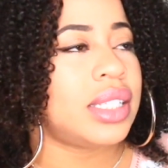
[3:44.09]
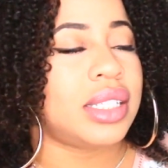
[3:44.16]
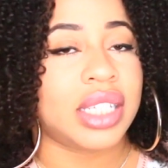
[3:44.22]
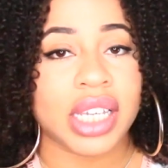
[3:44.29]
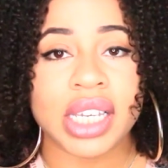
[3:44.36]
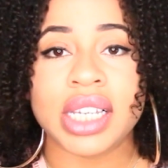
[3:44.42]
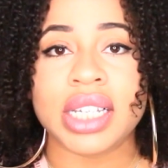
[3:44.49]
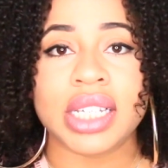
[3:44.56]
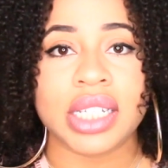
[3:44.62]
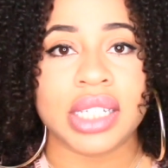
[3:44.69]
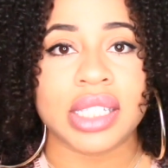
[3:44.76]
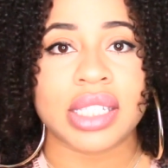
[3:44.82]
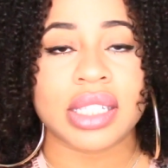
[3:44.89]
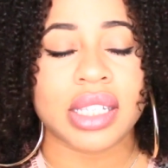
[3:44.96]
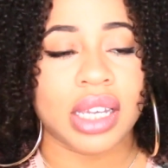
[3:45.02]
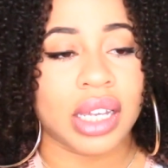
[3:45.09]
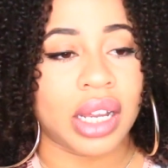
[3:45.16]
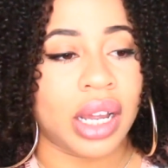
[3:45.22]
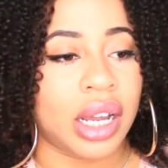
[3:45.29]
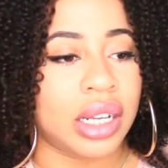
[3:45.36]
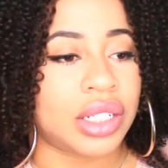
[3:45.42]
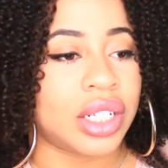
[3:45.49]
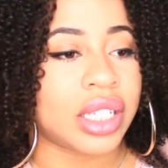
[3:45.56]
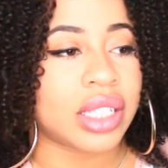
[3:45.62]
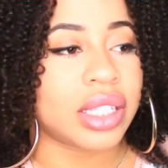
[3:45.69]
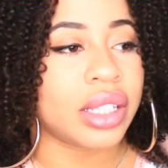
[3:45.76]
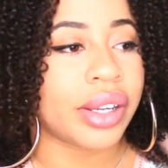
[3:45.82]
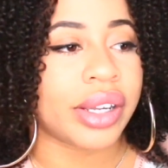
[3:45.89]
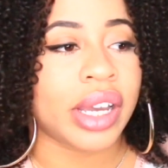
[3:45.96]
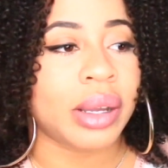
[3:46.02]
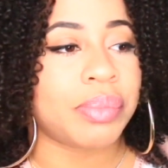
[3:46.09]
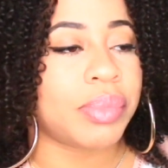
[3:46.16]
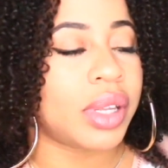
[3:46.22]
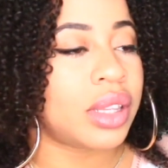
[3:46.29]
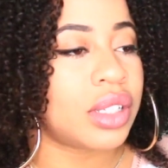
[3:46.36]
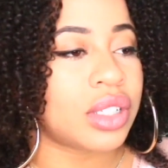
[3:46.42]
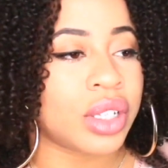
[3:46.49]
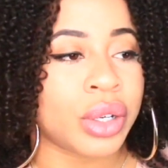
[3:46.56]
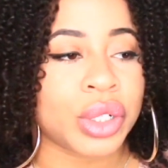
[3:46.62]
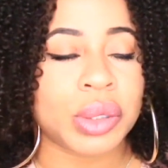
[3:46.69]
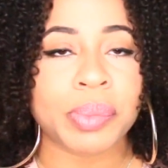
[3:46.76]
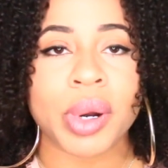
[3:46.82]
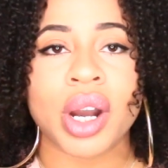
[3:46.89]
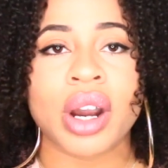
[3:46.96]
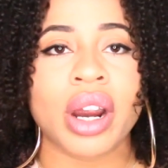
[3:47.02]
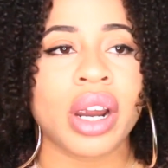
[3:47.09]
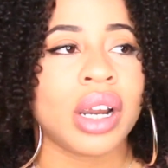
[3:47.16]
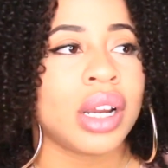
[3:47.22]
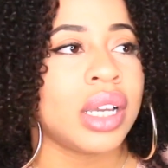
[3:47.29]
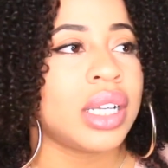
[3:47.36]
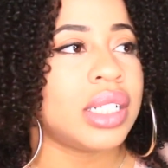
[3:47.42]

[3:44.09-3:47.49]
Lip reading: TEAS. Just look up in the search bar,